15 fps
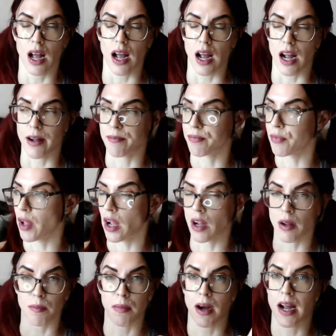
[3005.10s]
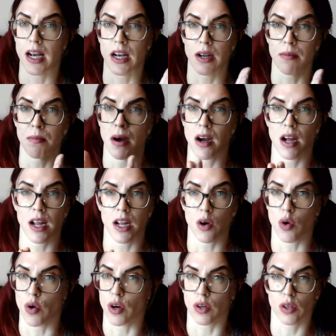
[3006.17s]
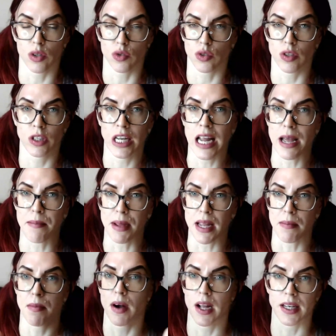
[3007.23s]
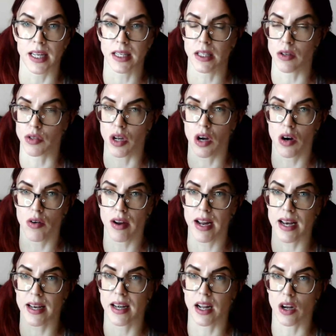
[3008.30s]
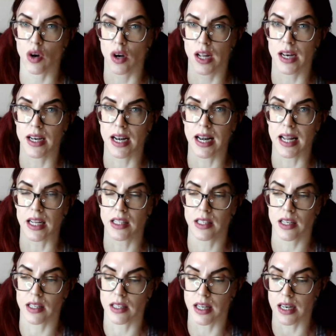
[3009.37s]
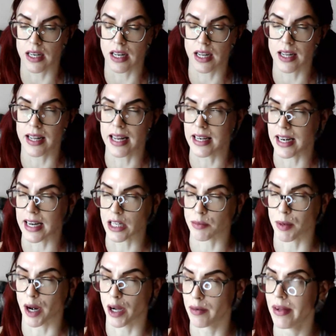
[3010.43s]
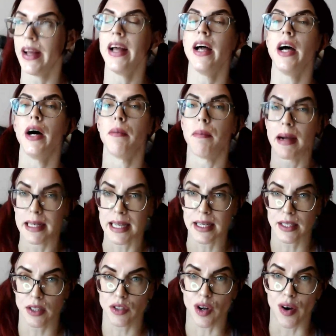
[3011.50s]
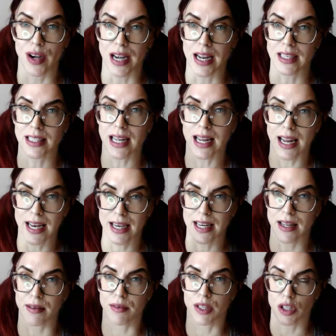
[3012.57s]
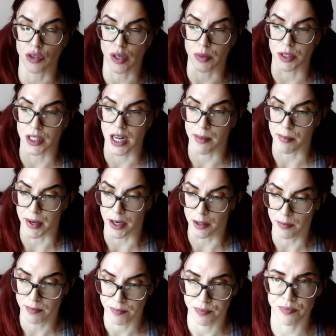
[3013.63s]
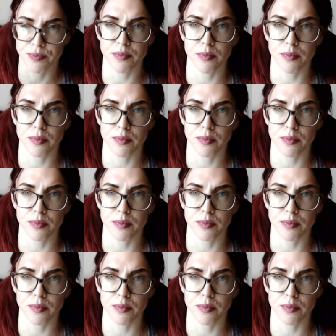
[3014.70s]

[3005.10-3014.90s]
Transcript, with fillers: Um, my my or DM me. My details are in the in the links in the in the links below. My details are linked in the description down below.